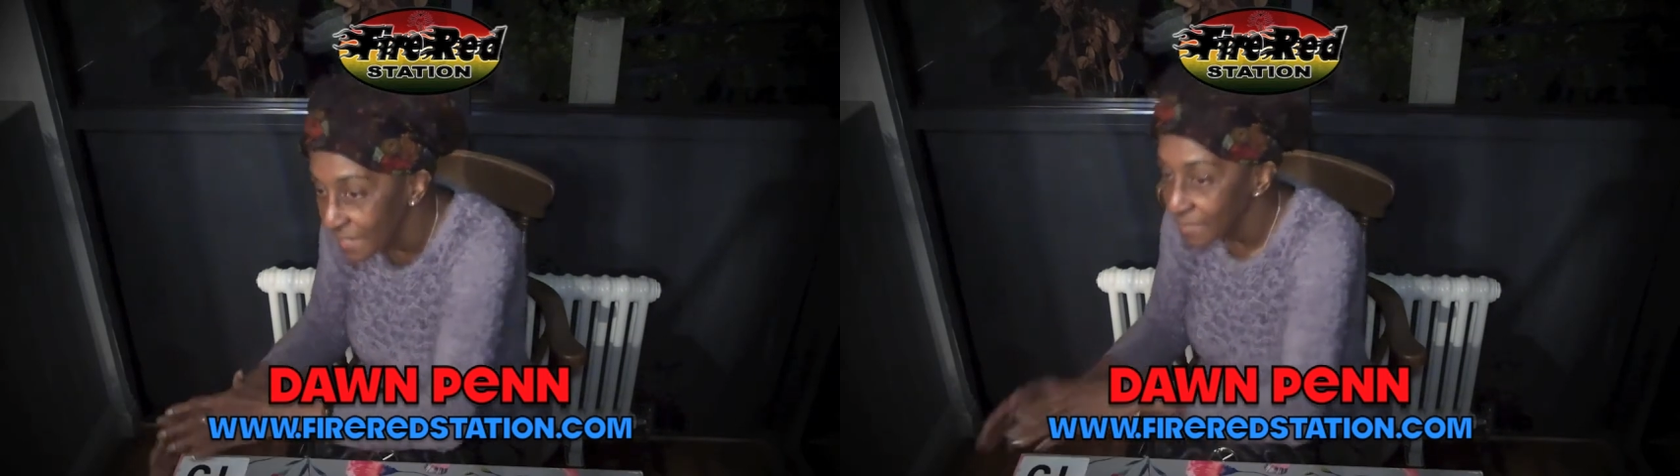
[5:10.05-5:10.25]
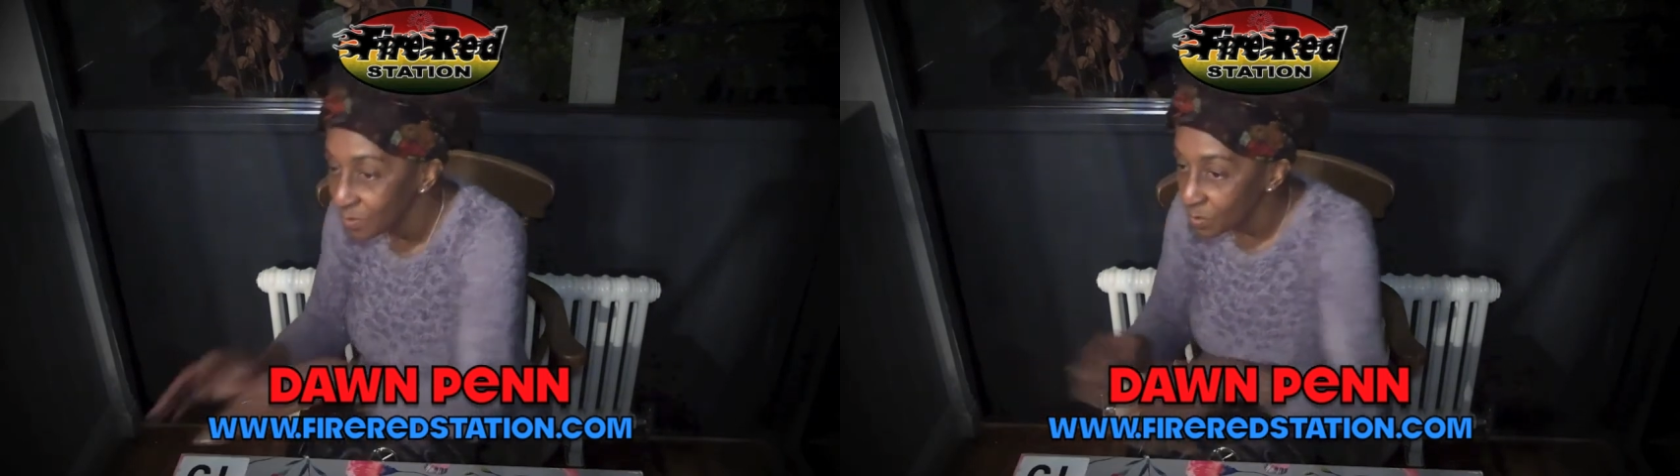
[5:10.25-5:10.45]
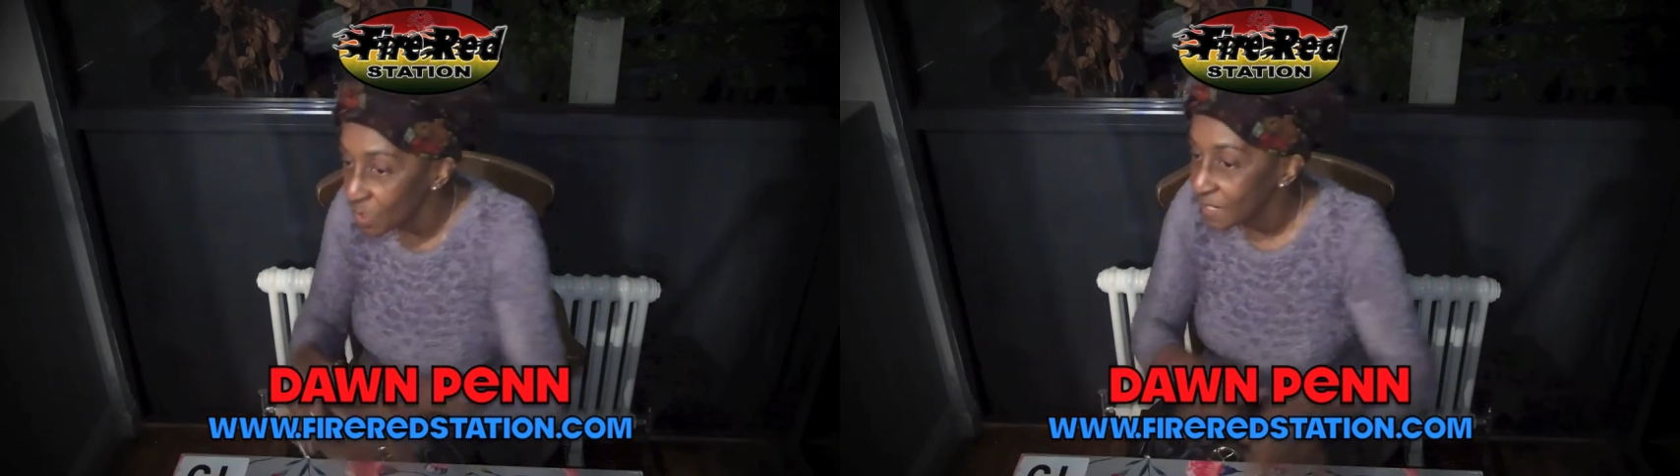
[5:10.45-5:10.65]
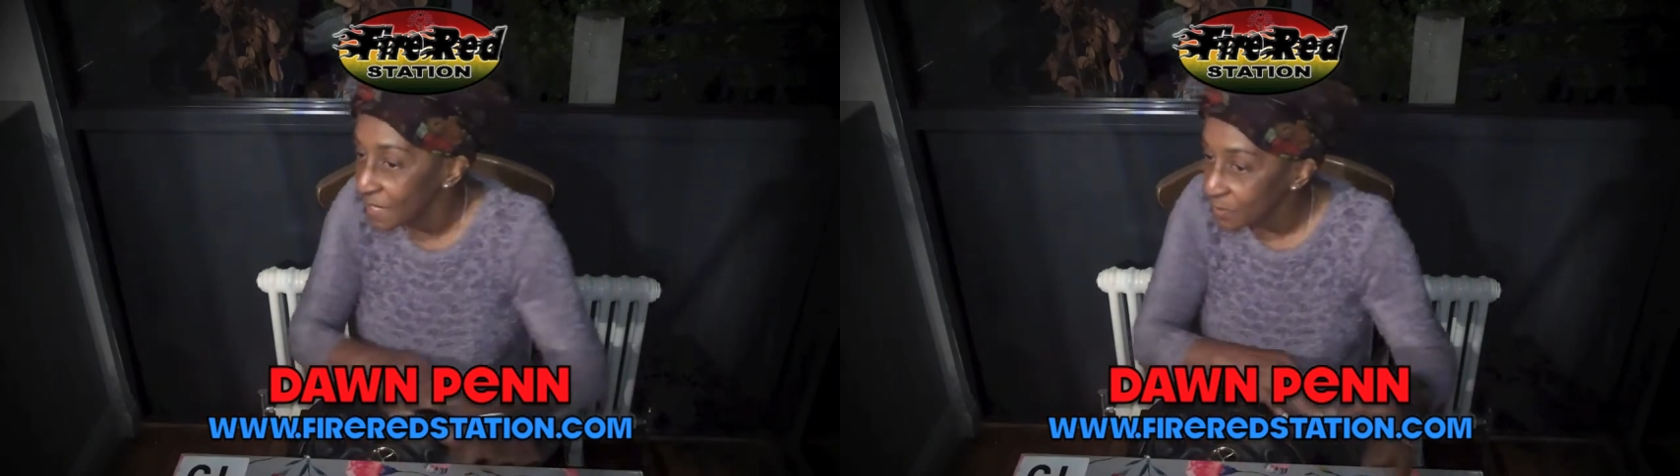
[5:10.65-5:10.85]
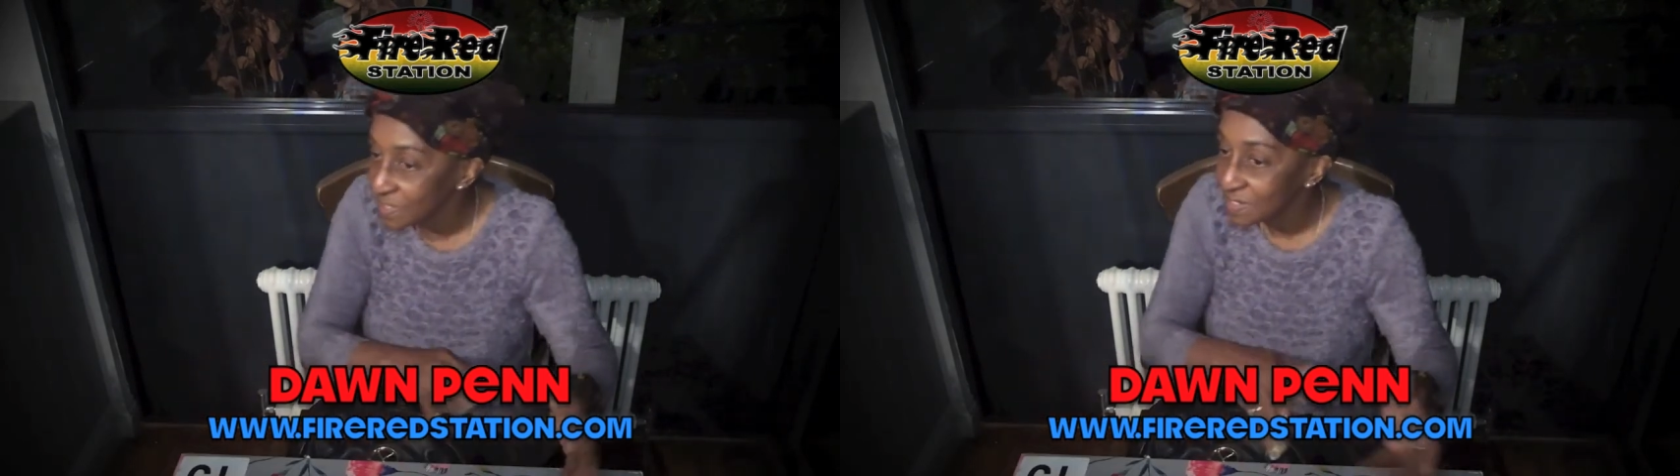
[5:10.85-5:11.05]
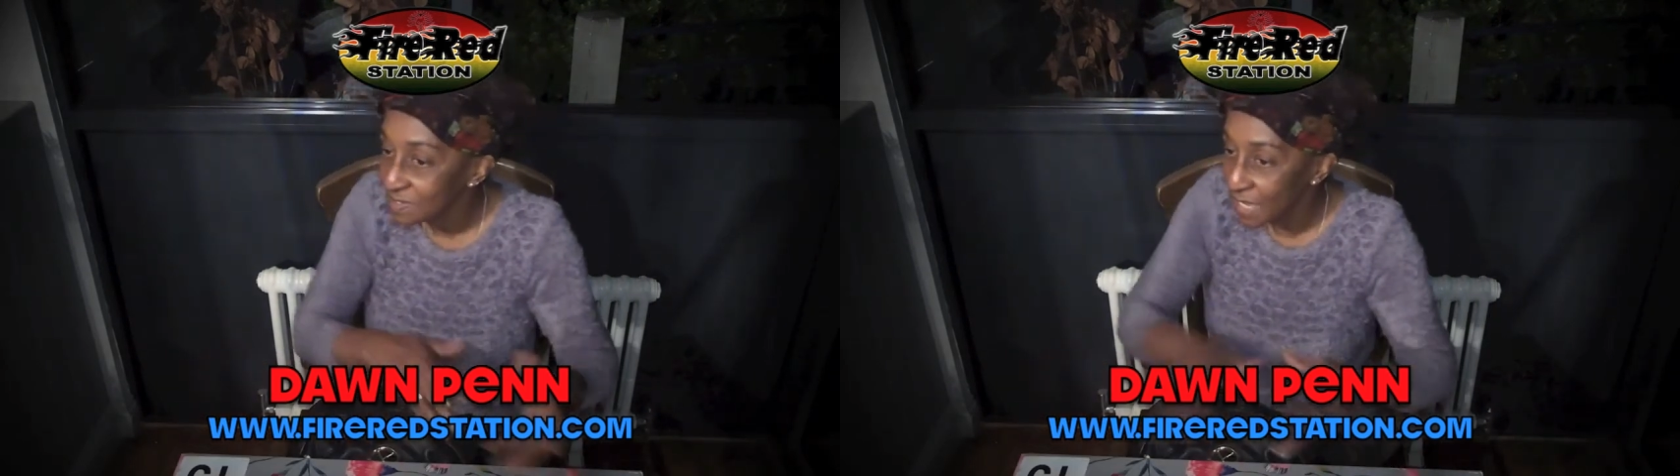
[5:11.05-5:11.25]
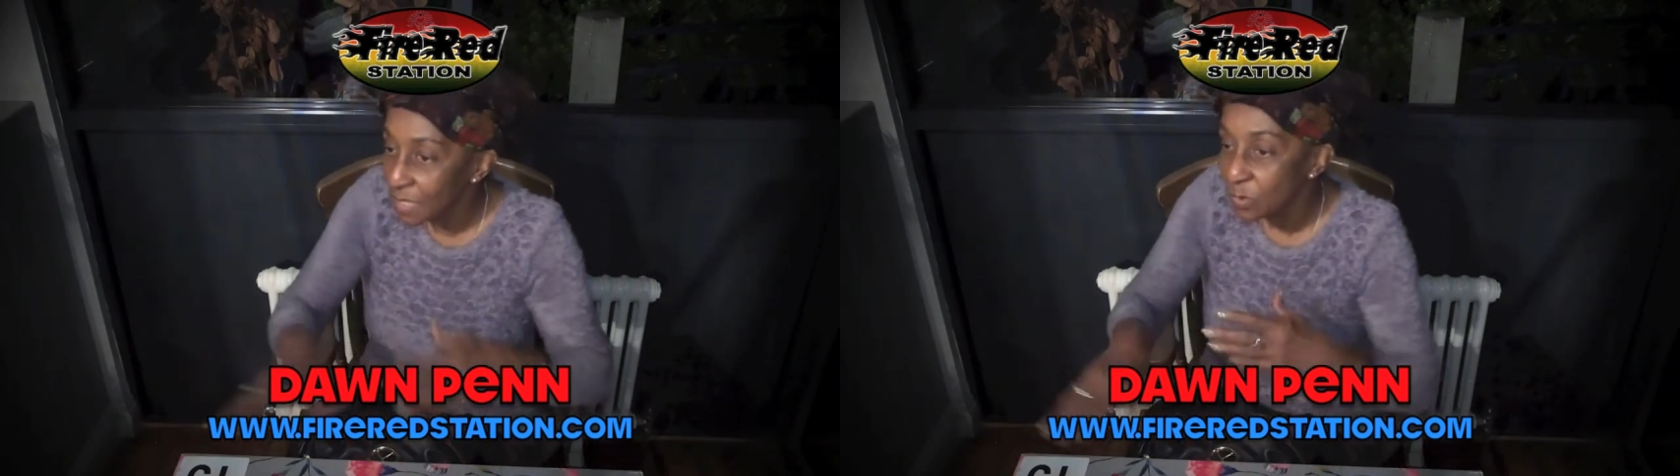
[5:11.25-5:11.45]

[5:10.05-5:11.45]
night, tomorrow night was his night.